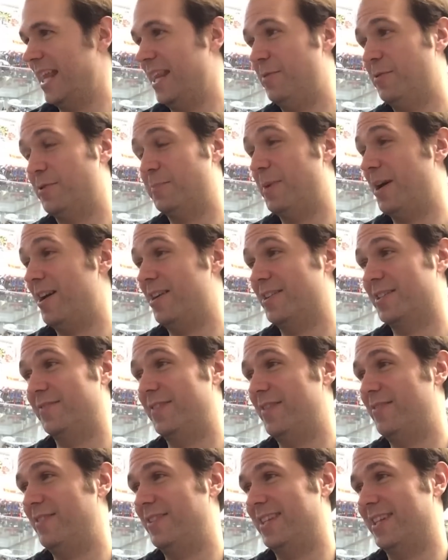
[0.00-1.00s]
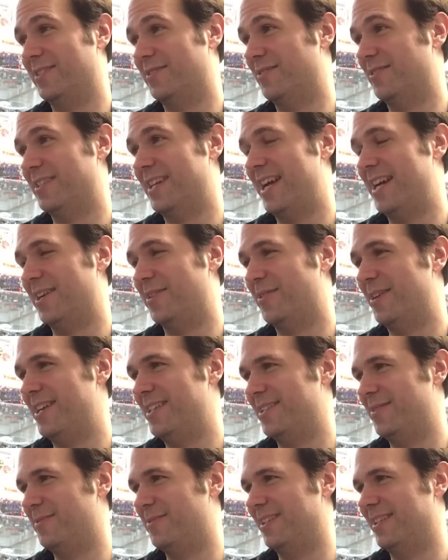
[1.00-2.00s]
And there was Pogs of everything, so it's kind of
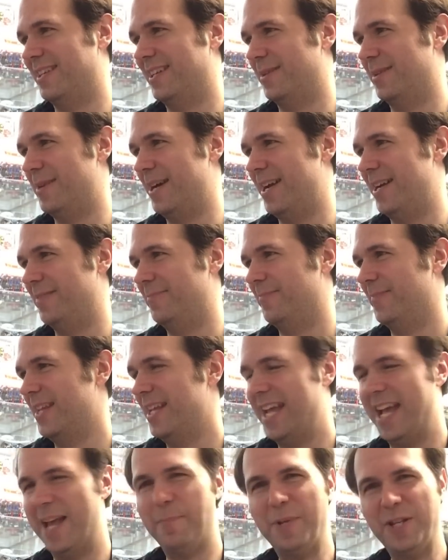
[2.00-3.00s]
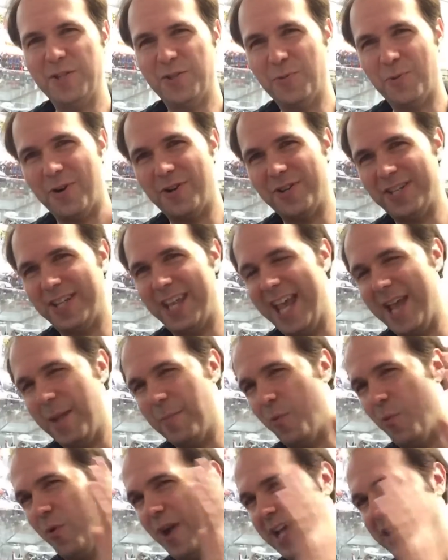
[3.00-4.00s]
crazy when you think about it. And Beast Wars
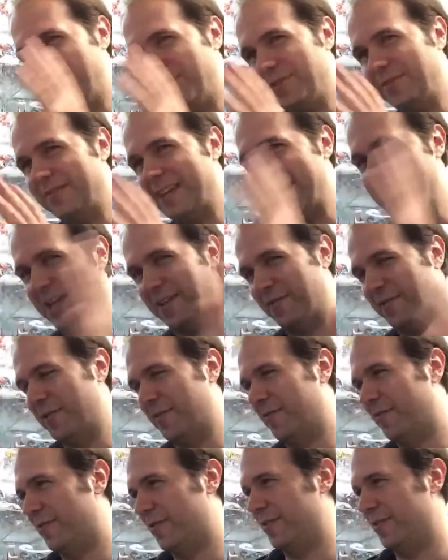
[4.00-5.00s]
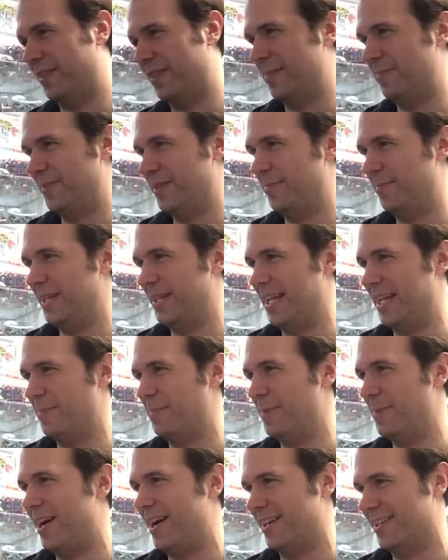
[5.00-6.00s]
came way too late for them to
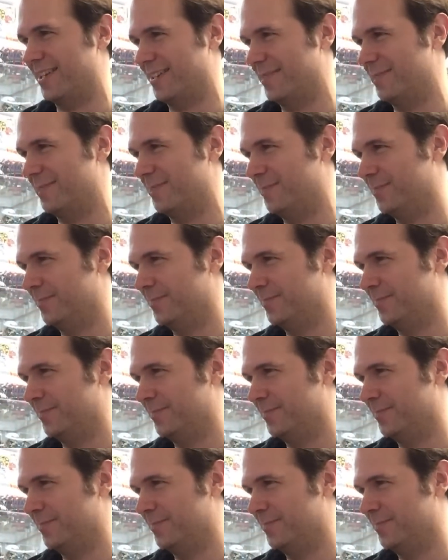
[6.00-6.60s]
be any Pogs.